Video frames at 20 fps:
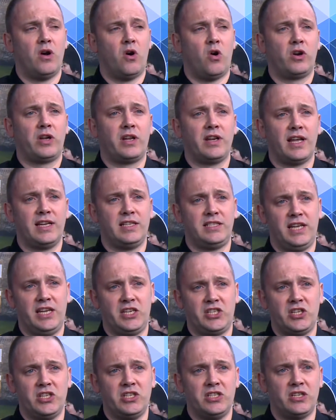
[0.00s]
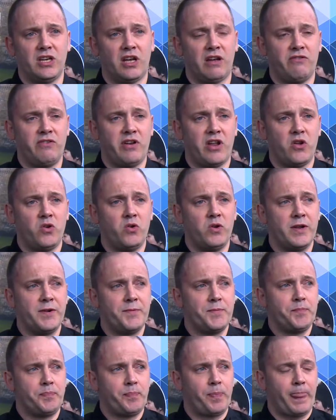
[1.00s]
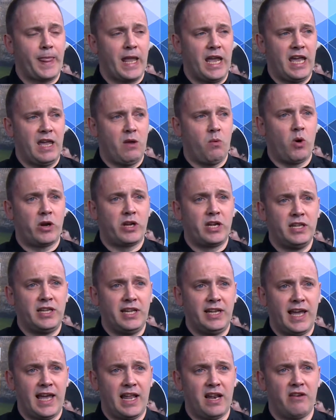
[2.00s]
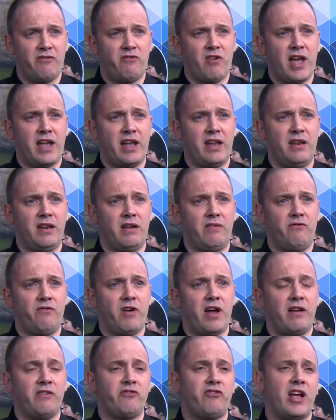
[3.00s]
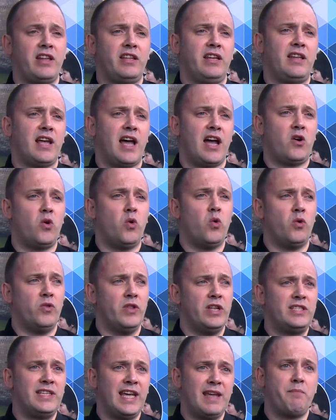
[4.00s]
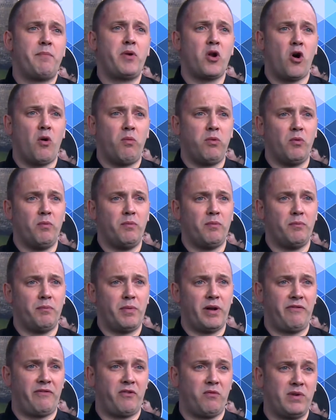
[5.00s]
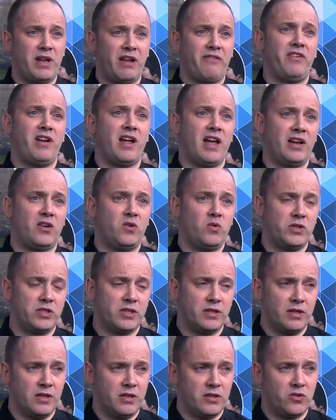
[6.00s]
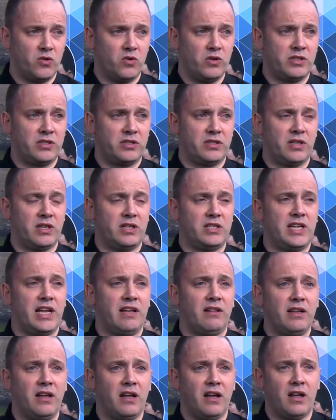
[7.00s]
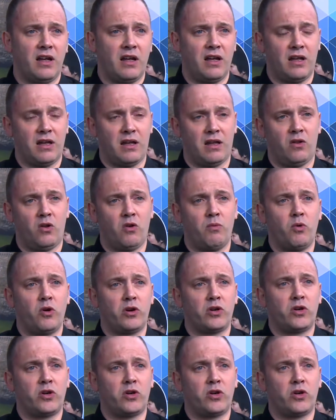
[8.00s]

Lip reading: organisations are now working together rather than trying to tackle the same problem but from different angles. So it's certainly a lot more